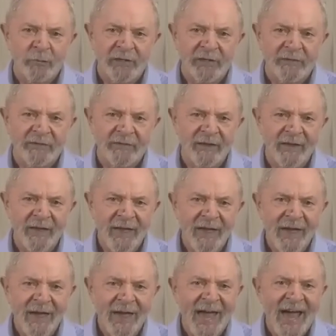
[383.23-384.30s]
that is not a
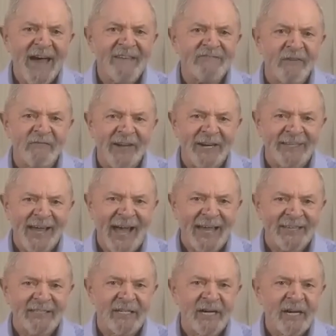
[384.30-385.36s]
capital that
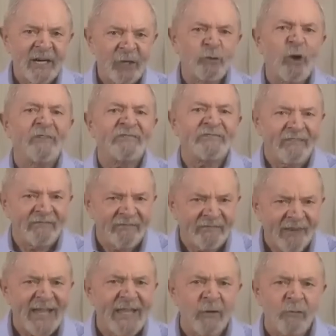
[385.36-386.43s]
sustains capitalism.